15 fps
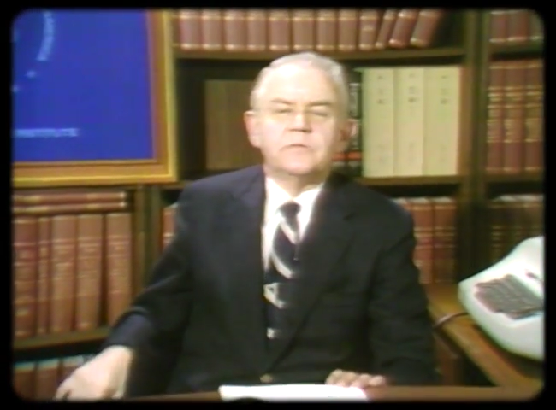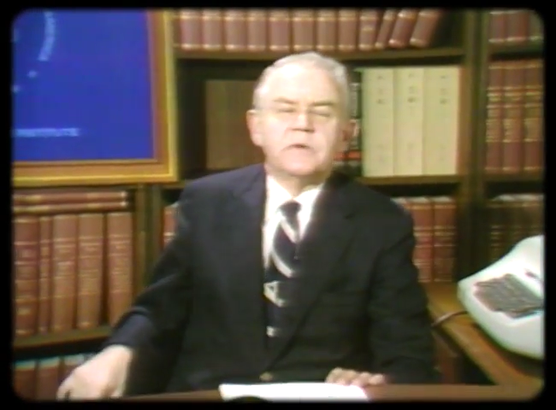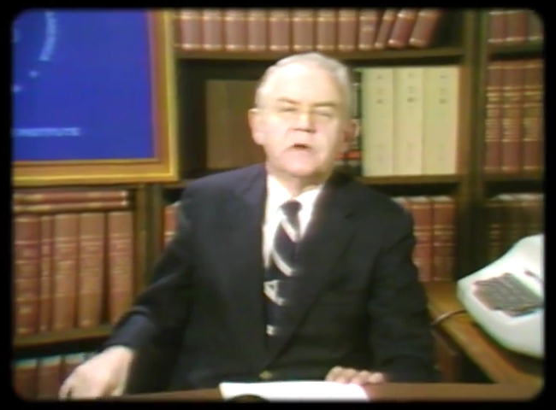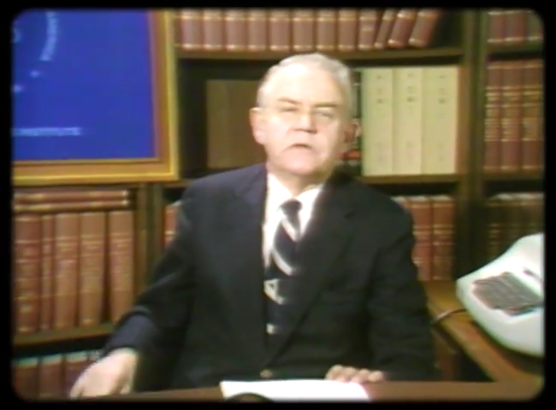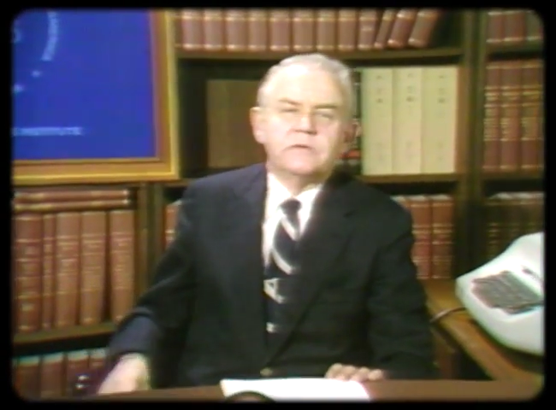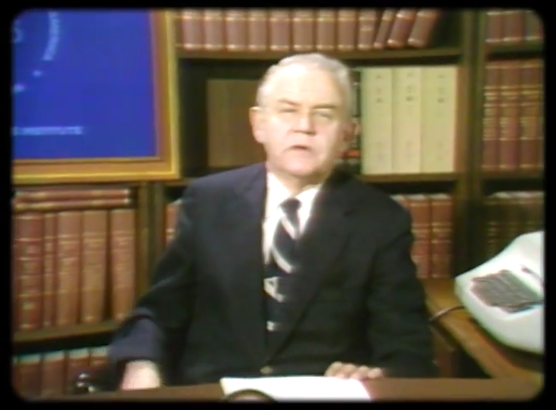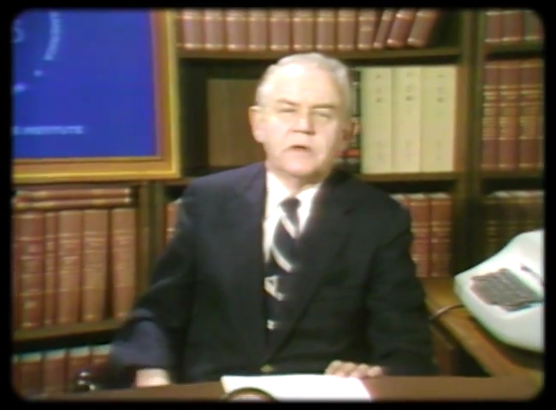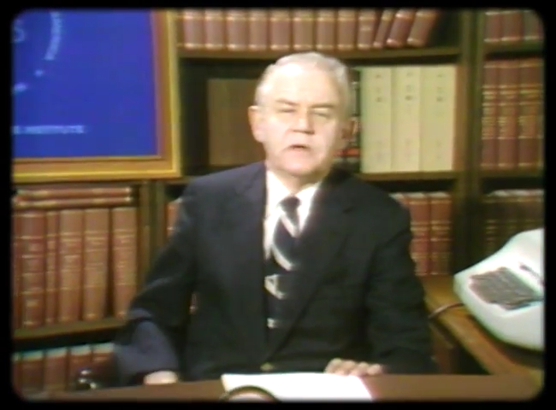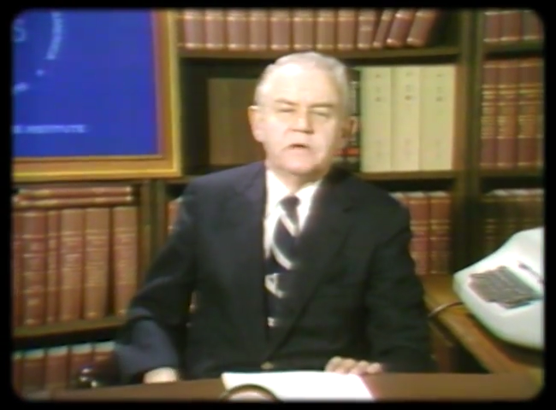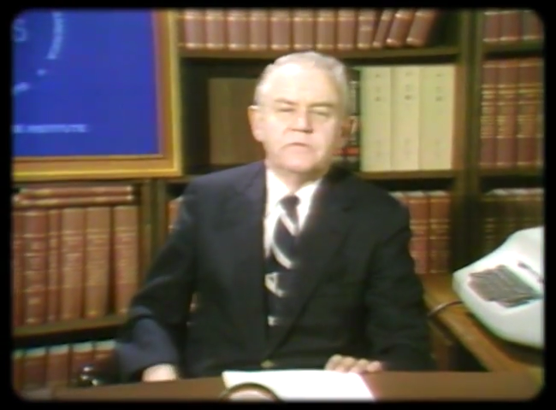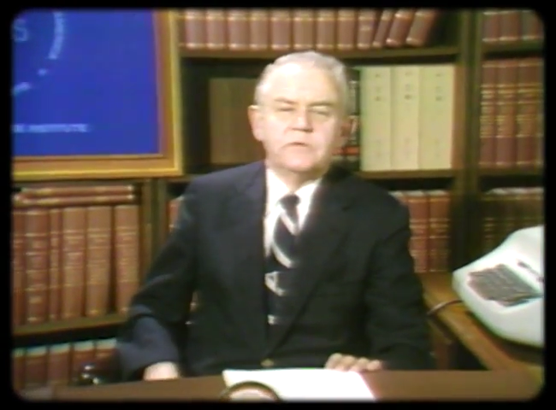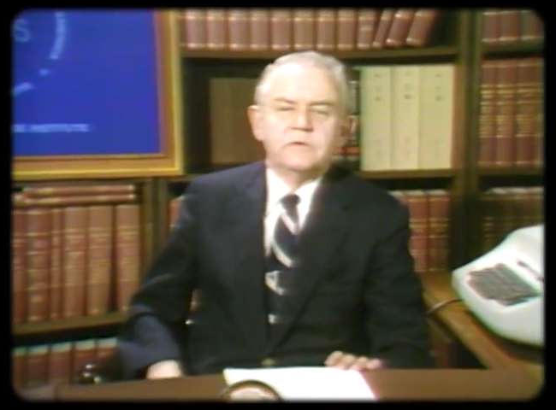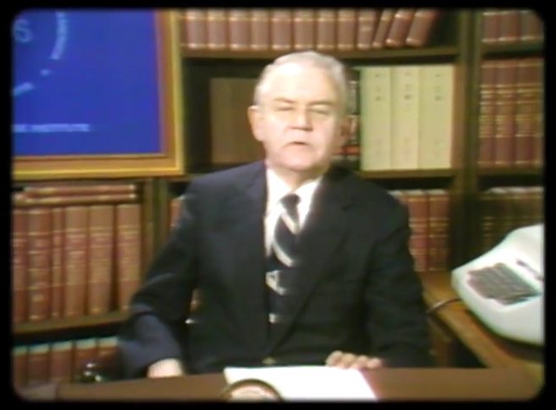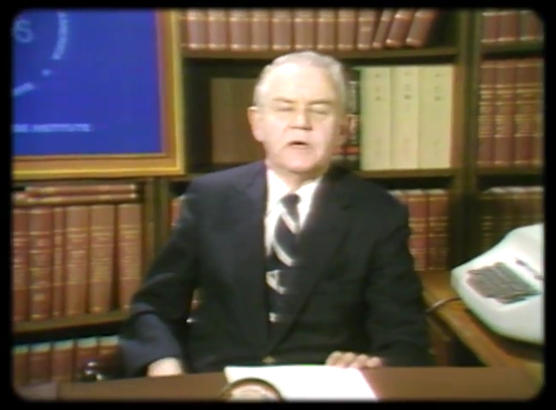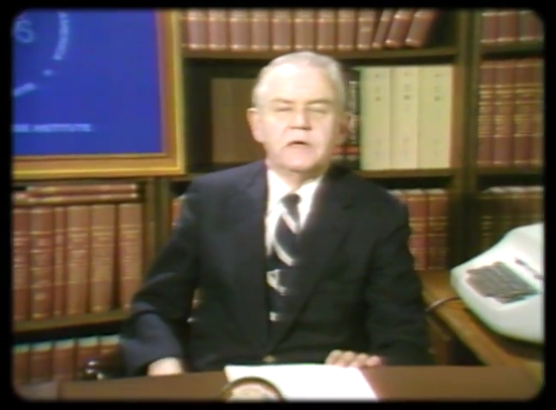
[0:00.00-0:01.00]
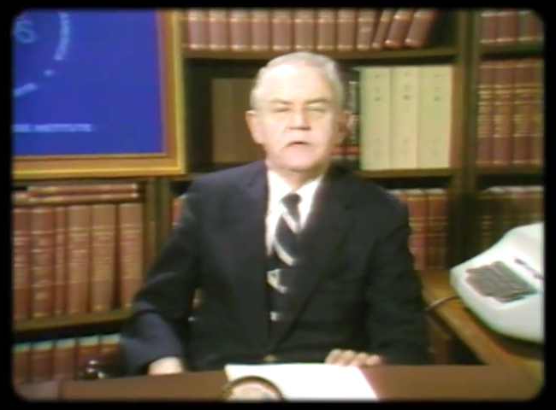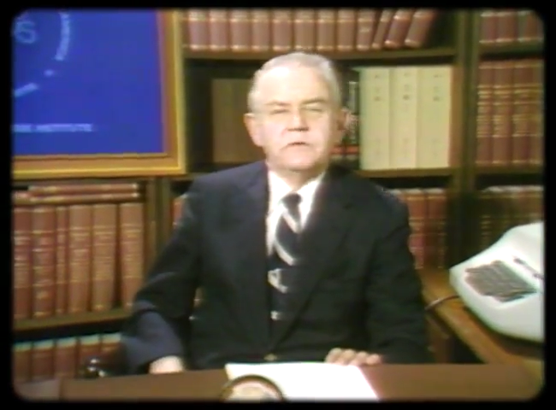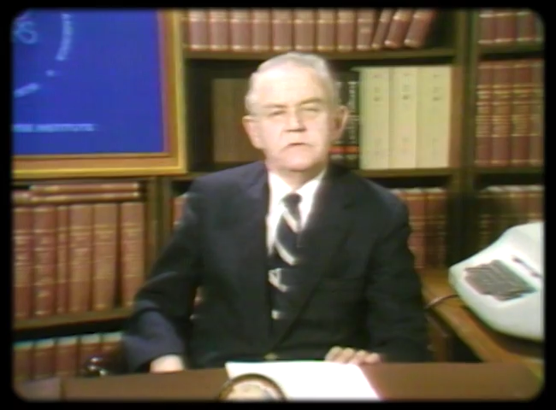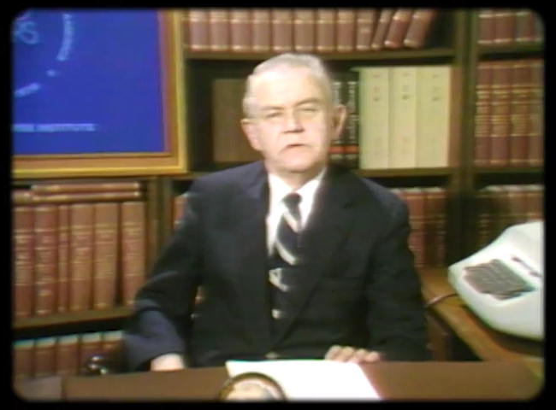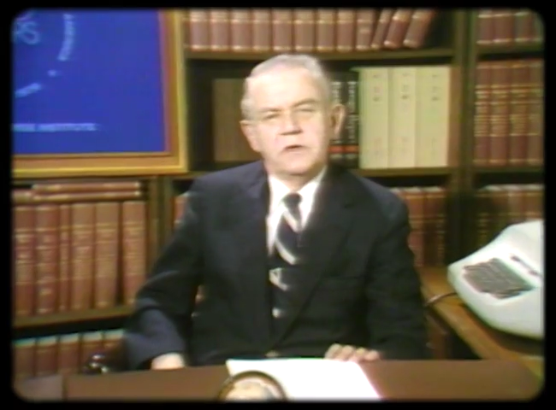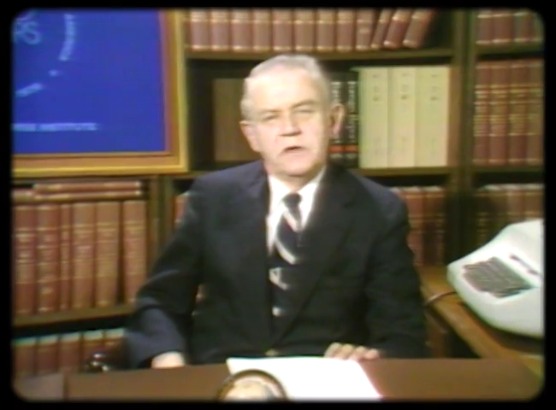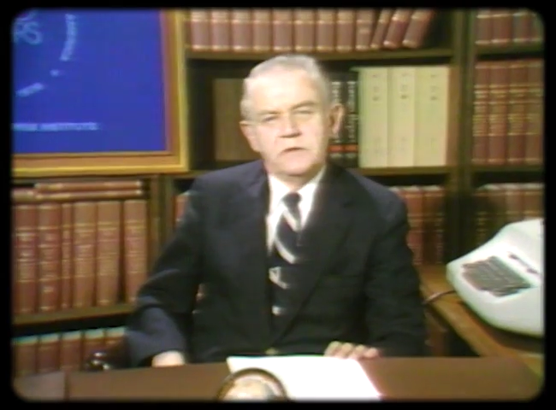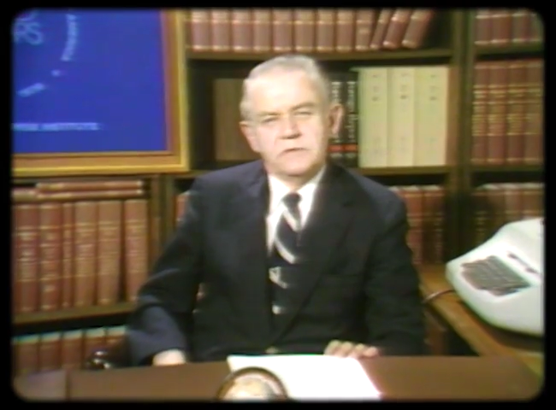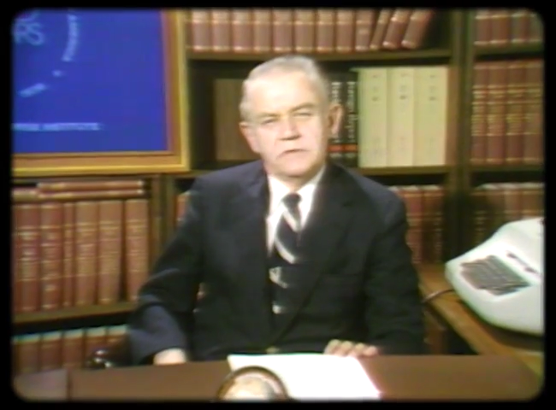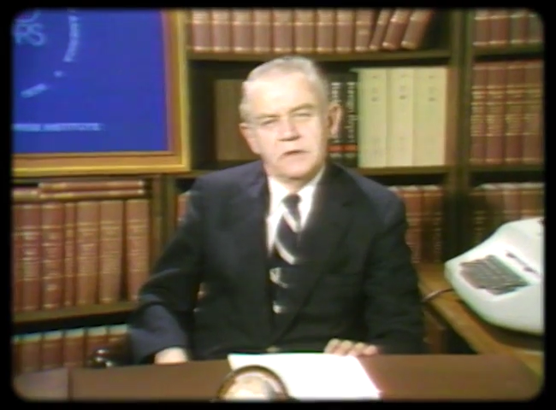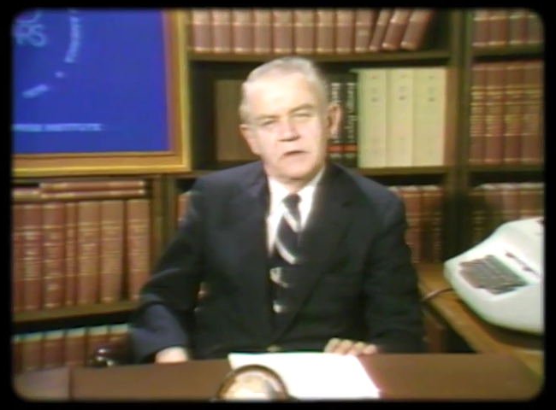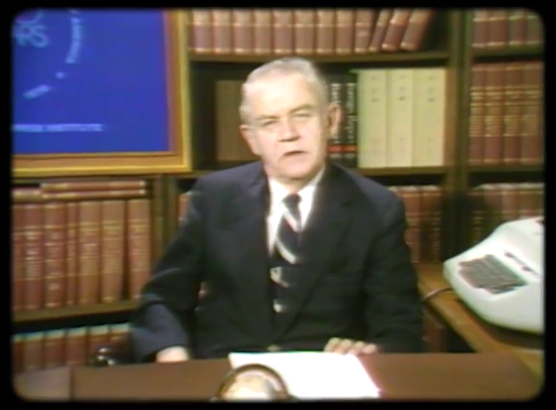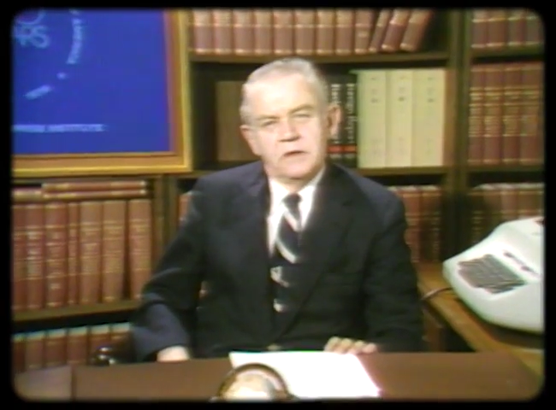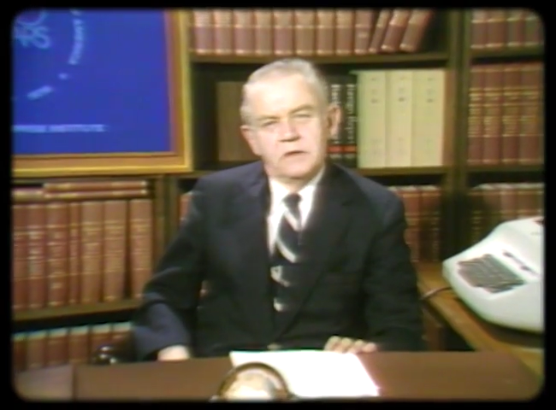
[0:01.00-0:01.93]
birthday of the United States,